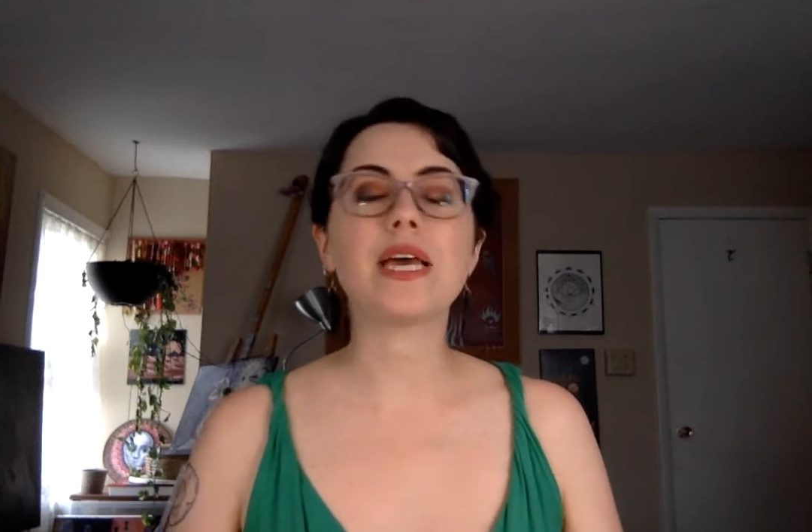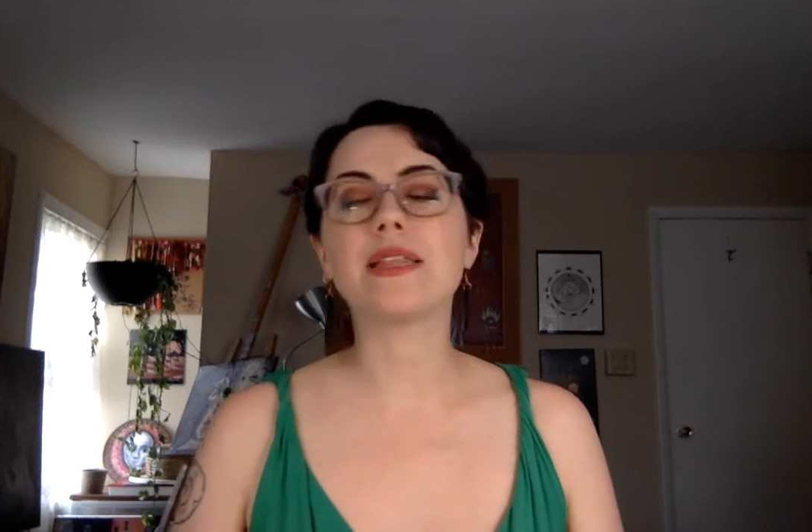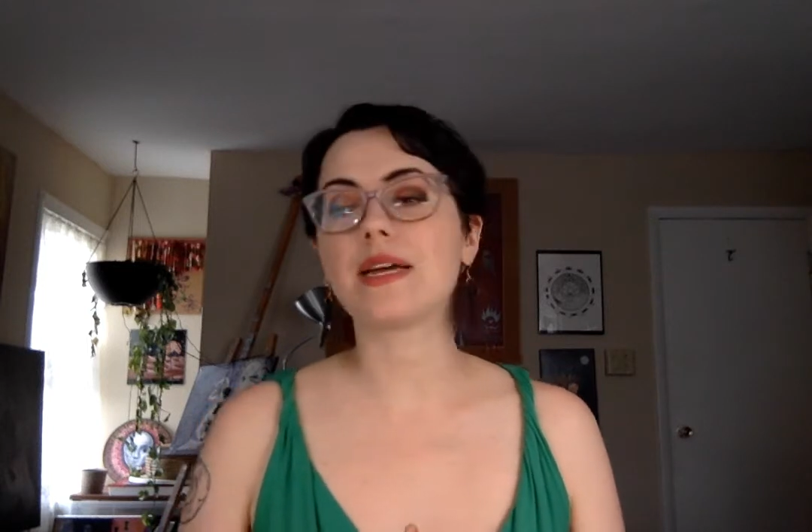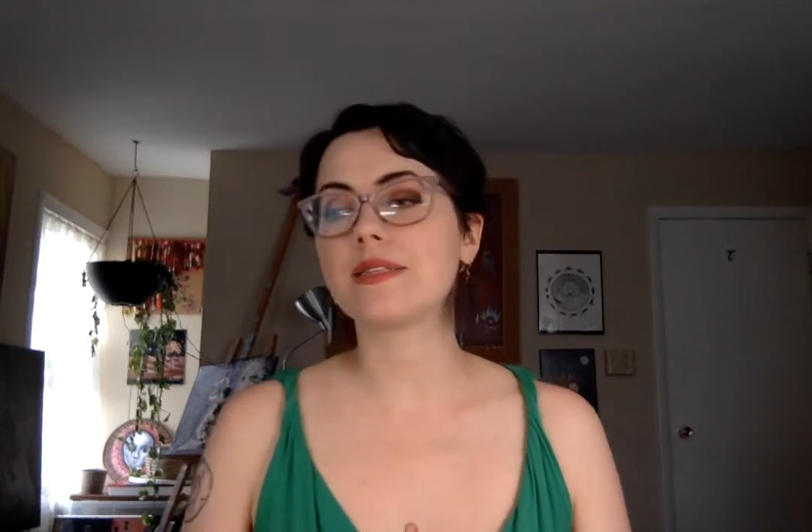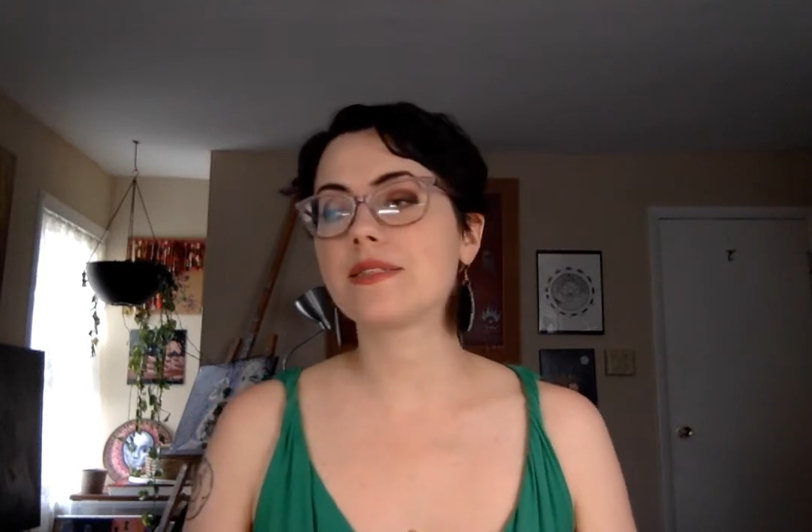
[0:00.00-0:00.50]
and
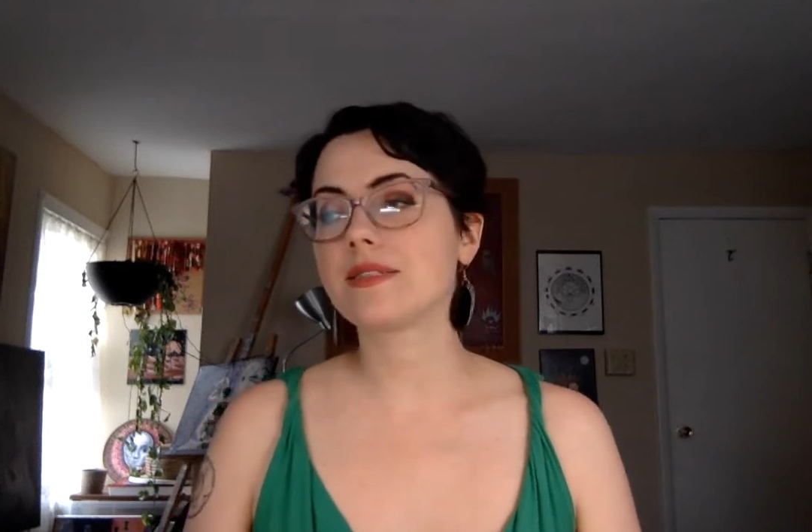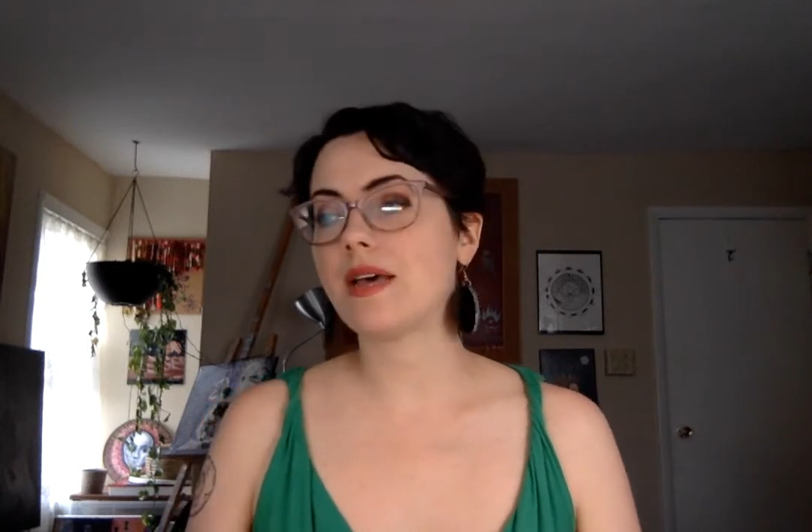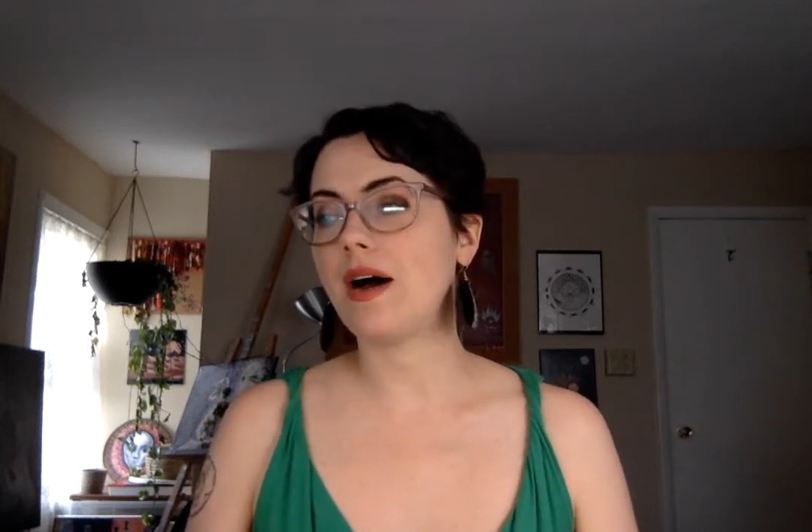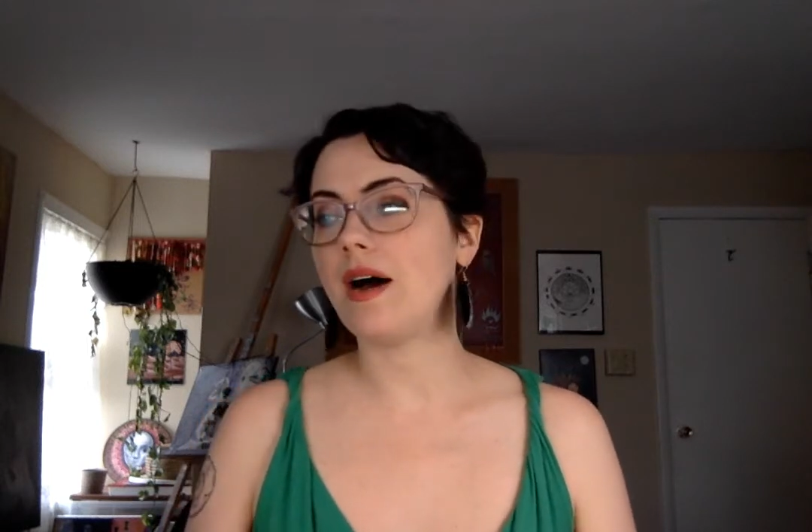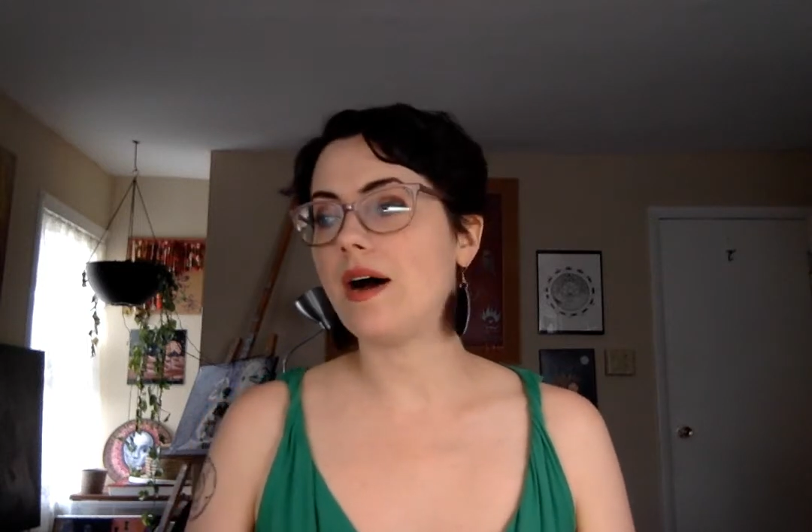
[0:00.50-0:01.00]
that's
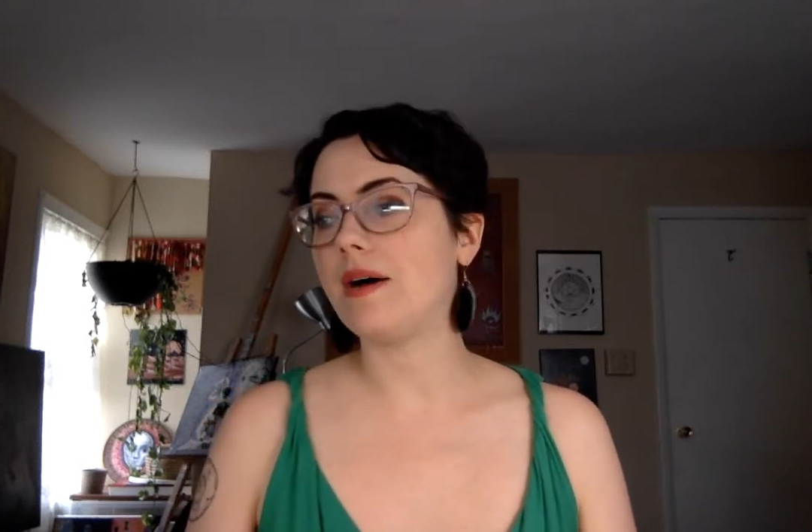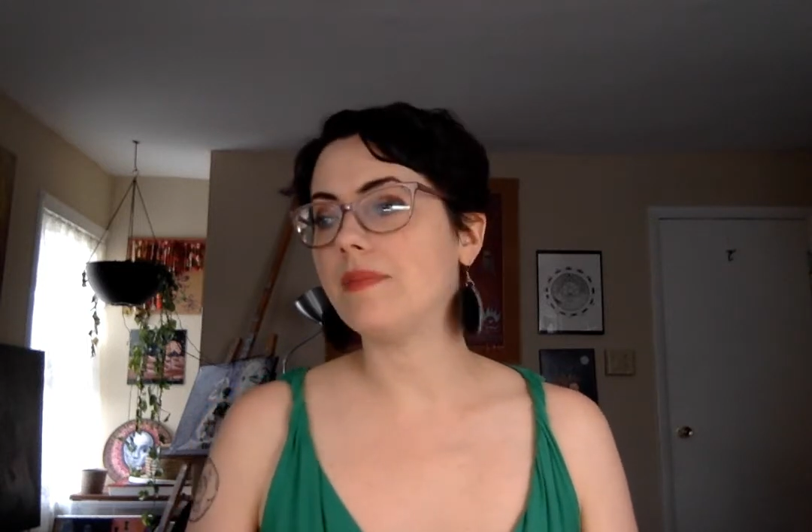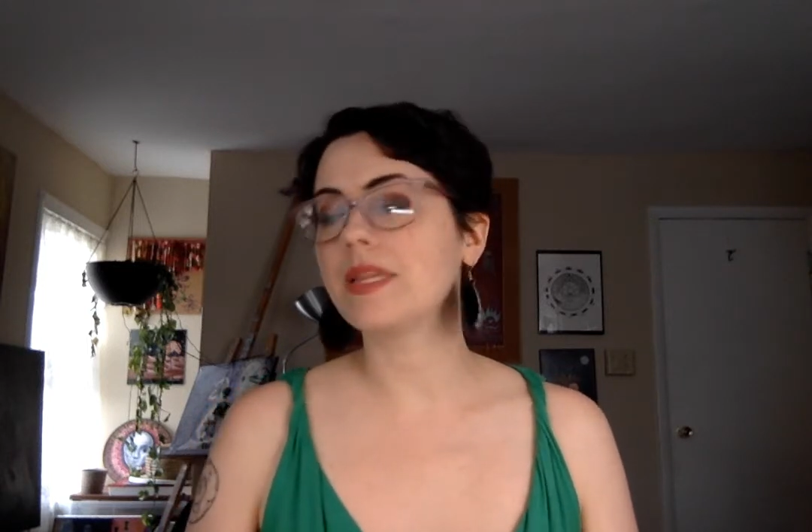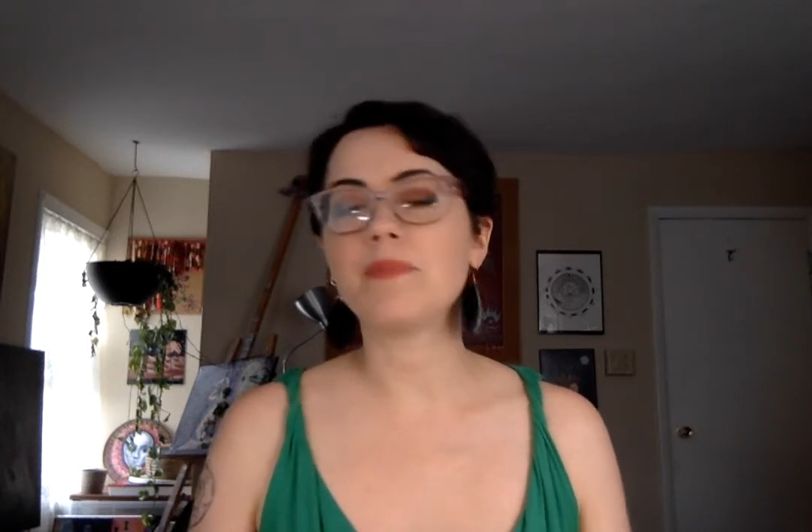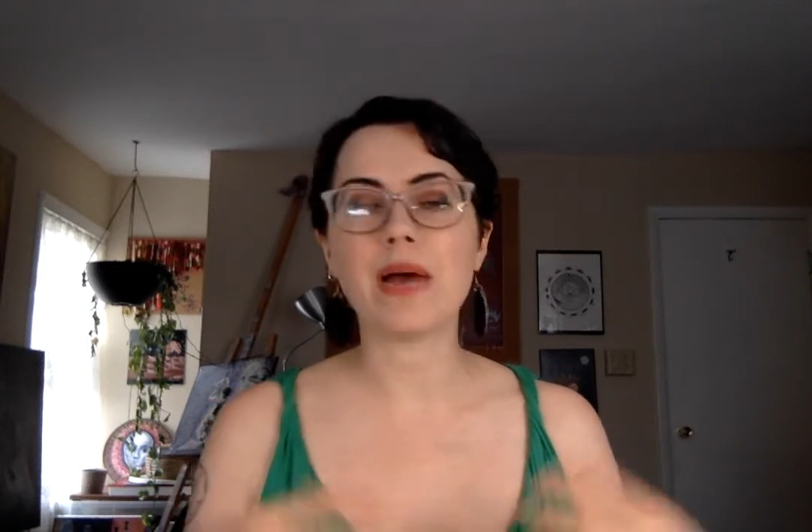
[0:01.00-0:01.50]

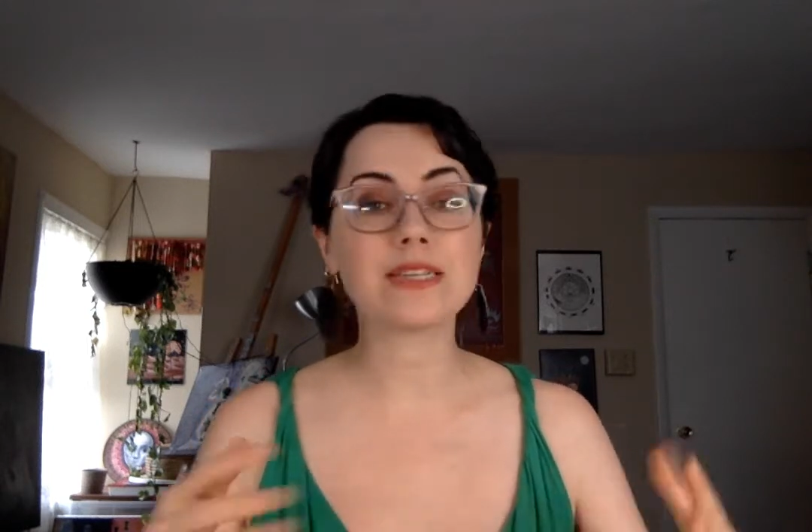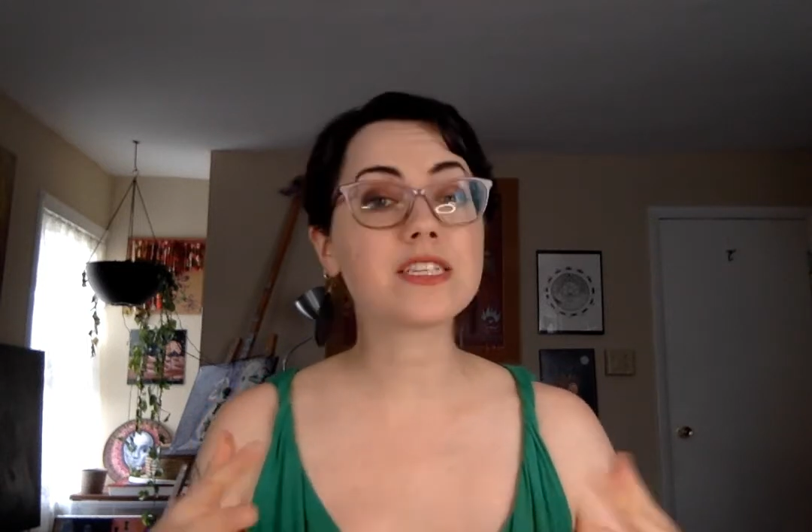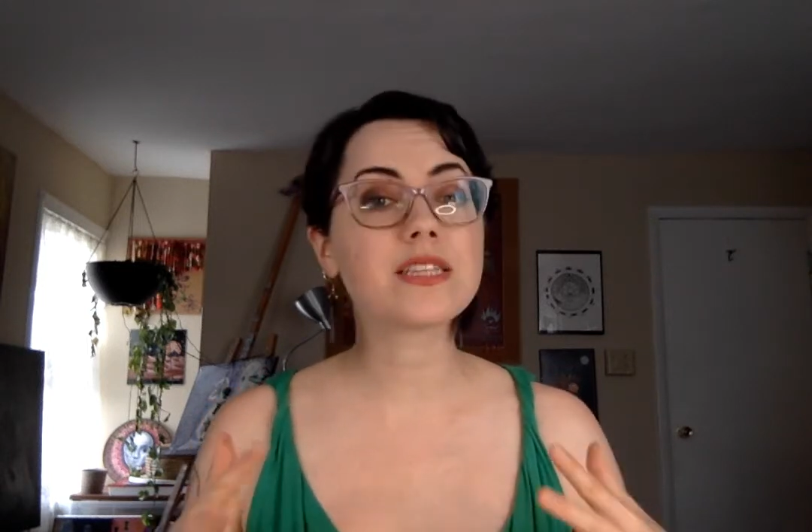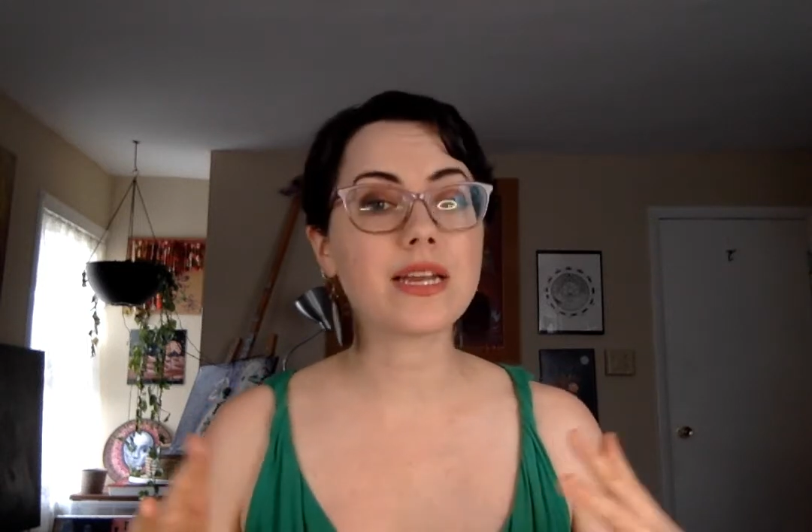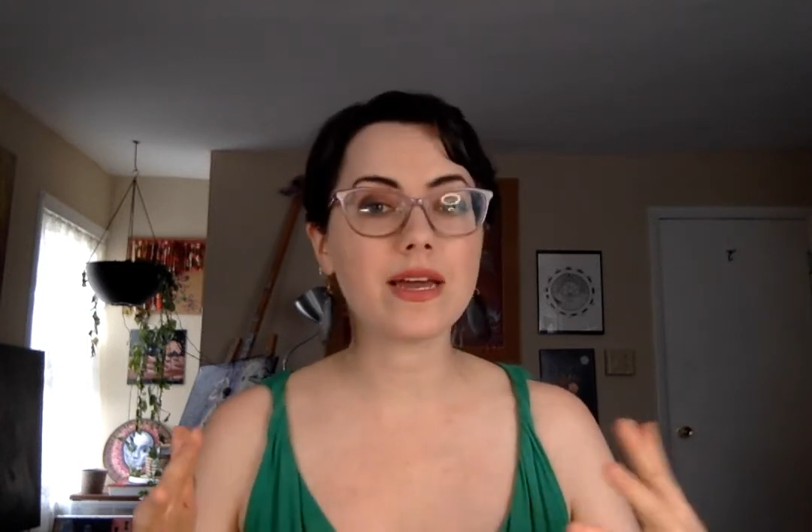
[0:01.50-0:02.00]
the
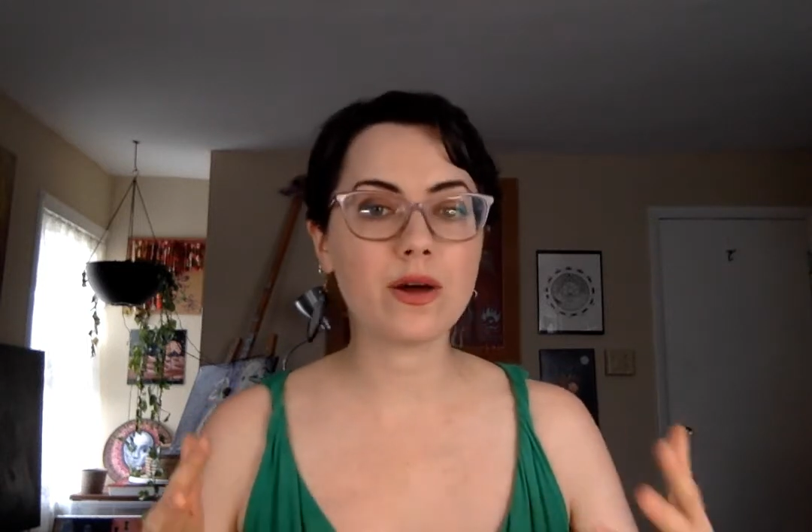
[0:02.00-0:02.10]
magic that I